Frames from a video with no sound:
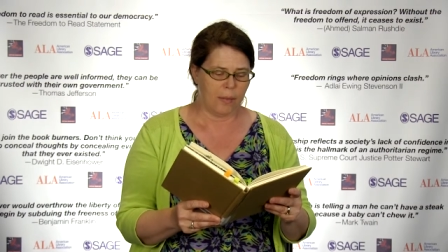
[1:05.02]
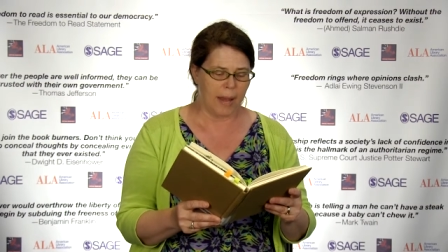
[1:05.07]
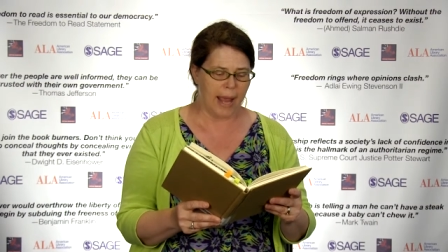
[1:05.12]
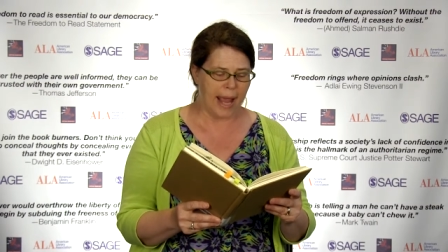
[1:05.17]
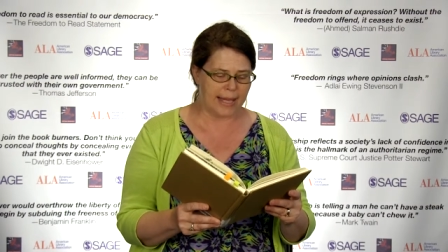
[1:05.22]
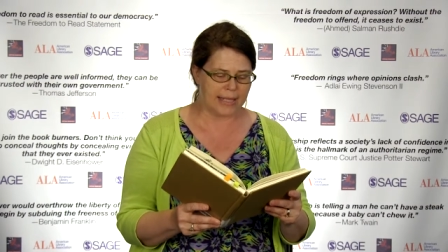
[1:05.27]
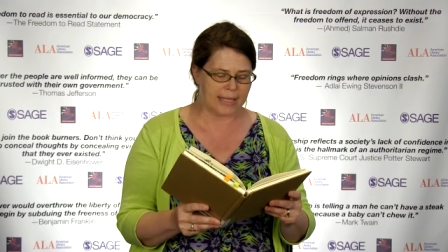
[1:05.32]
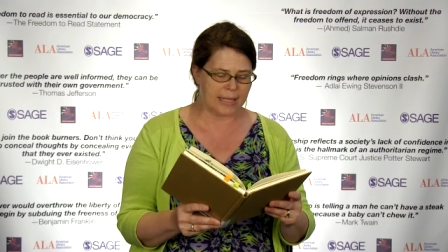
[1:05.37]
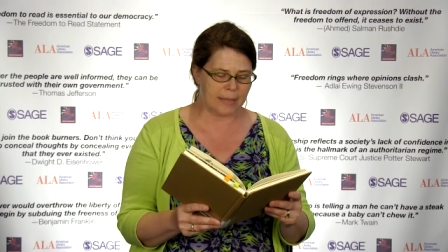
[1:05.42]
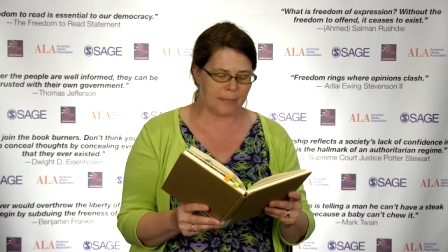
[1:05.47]

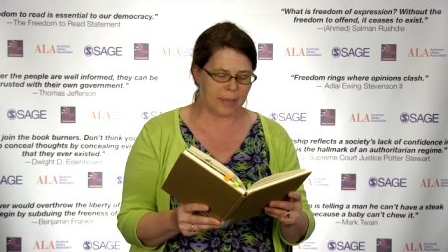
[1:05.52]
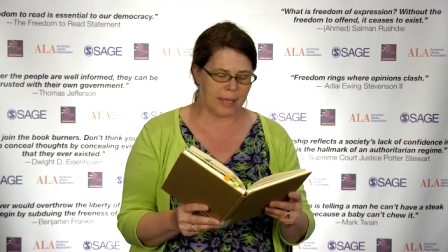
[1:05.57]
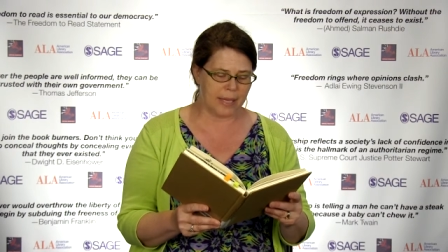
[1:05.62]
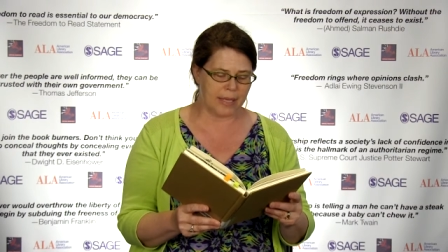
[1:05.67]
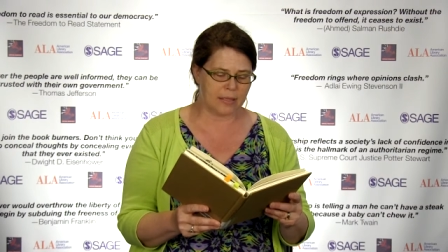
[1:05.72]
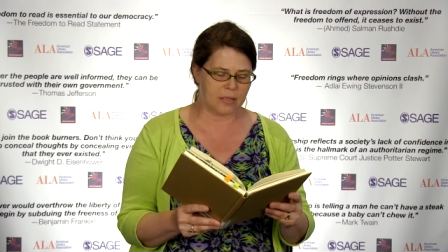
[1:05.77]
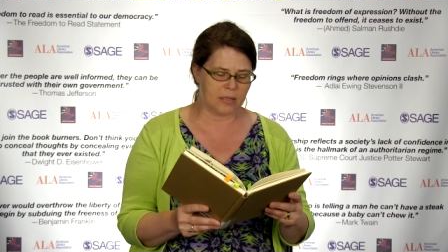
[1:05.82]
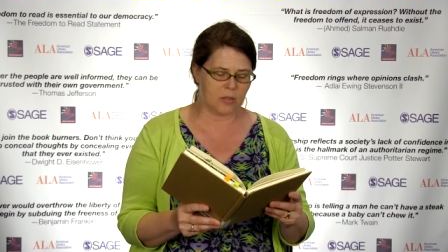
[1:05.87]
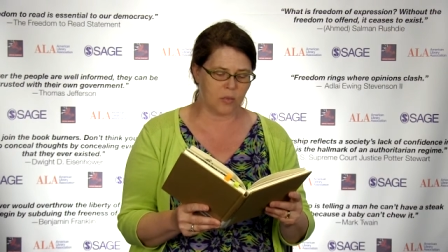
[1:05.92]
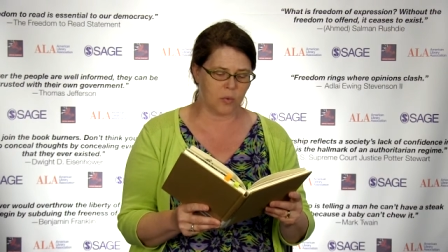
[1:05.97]
Past the
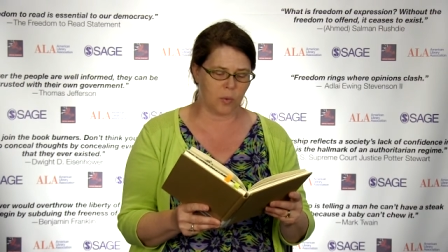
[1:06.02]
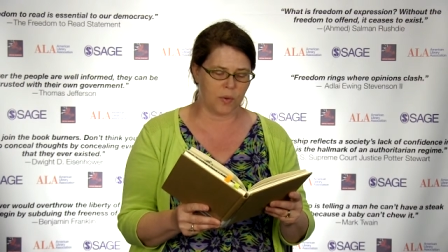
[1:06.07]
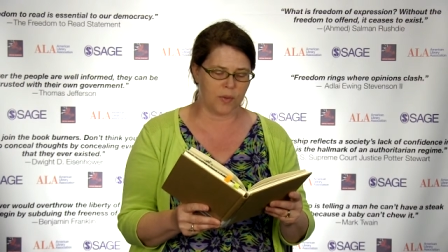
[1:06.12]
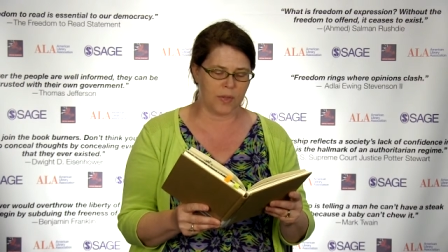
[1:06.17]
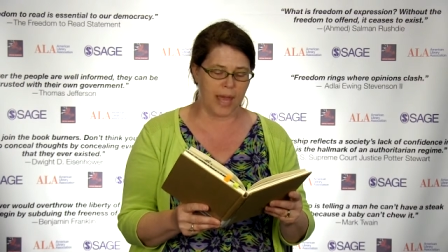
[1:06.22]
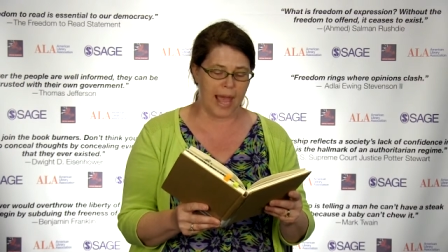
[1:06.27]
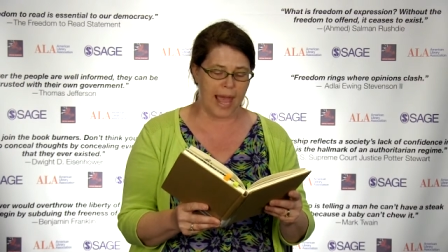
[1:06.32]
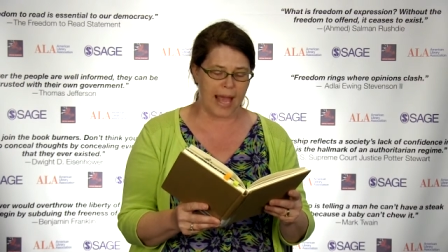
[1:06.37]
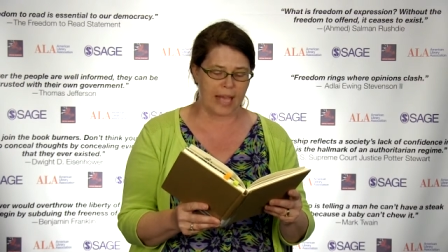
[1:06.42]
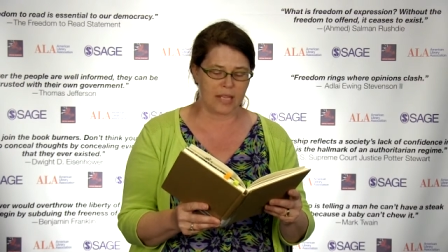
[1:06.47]
pits where
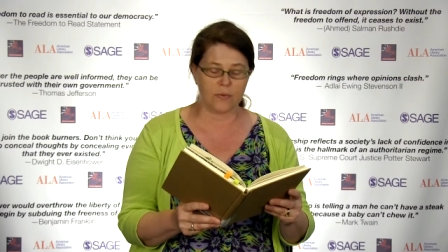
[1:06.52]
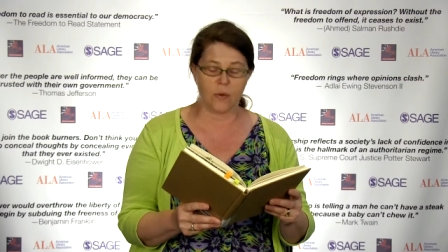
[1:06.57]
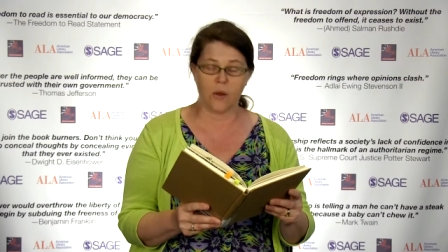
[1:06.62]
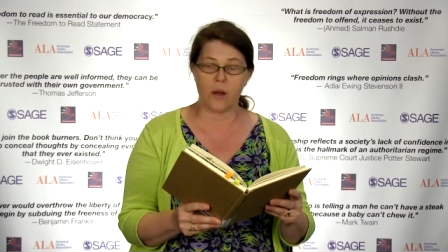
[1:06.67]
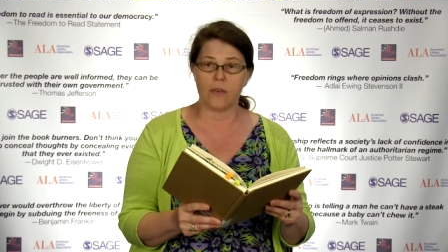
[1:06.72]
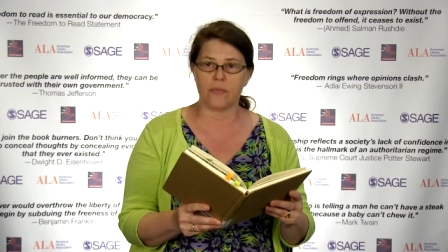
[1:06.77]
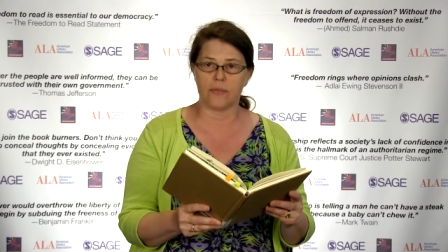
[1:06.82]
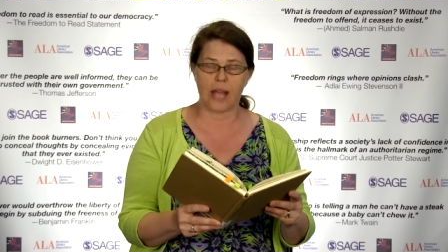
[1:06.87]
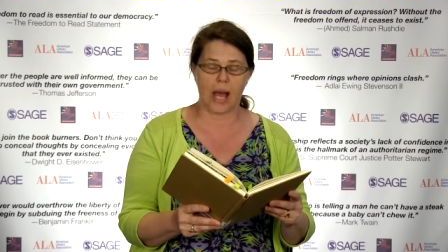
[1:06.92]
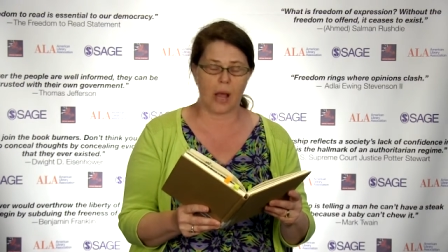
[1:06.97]
the
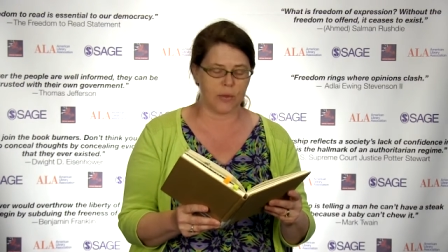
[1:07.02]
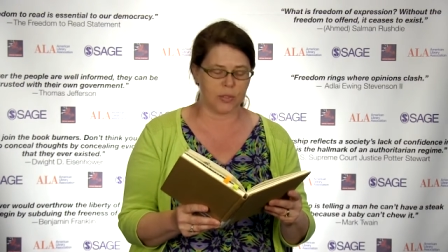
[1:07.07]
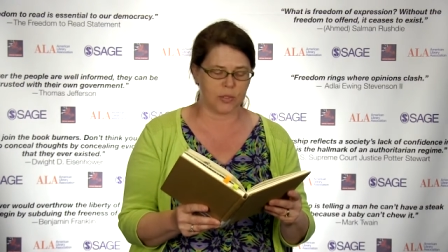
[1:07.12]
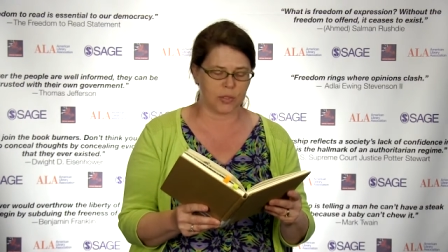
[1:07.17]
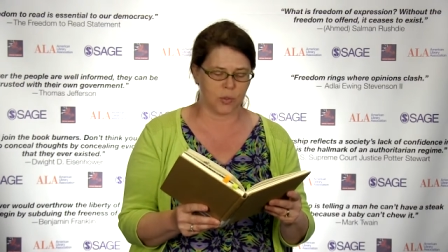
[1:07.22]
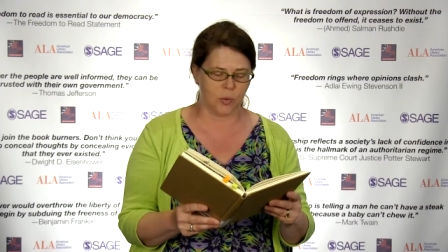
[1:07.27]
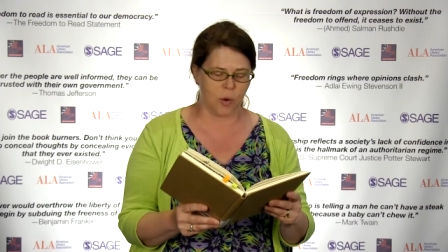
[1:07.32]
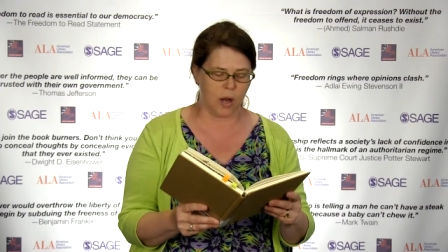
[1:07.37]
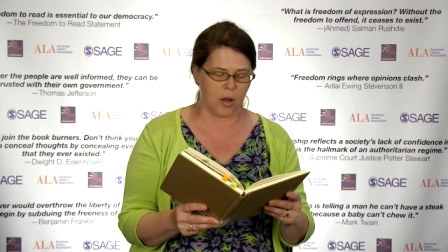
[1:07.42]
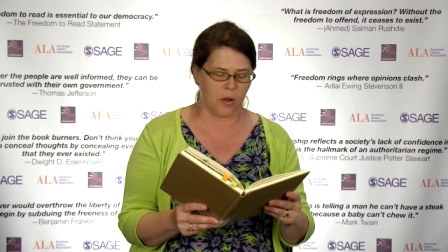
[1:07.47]
asphalt
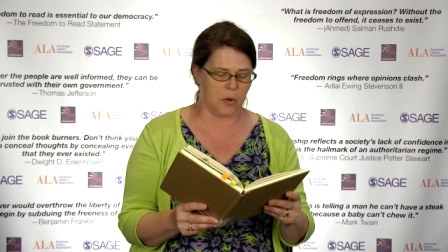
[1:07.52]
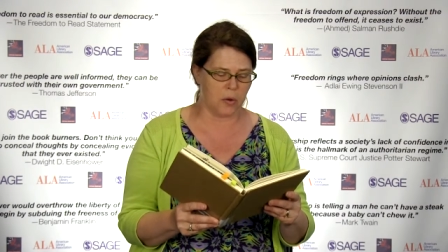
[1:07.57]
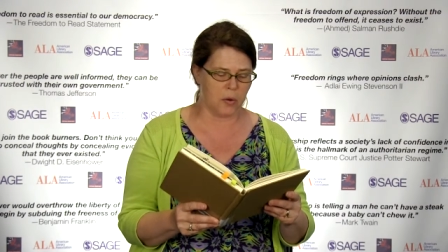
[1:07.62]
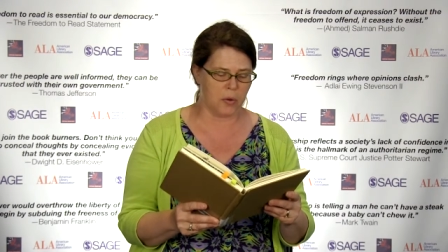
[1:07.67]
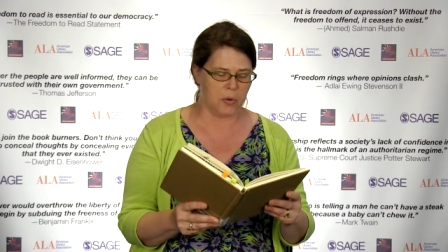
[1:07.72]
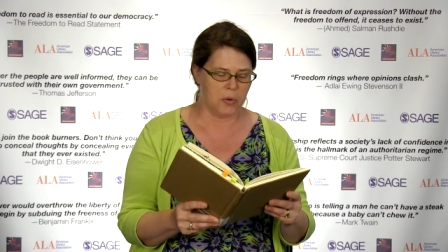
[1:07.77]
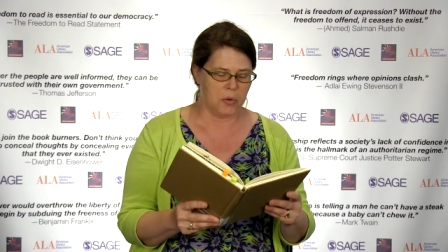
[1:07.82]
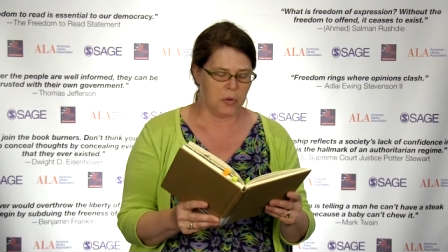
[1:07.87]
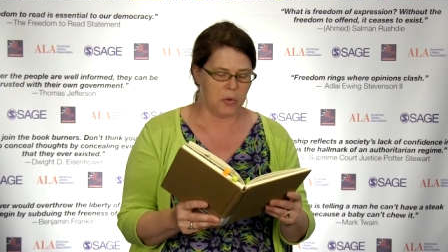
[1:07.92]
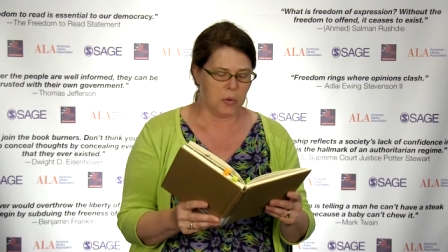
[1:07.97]
flowers grow,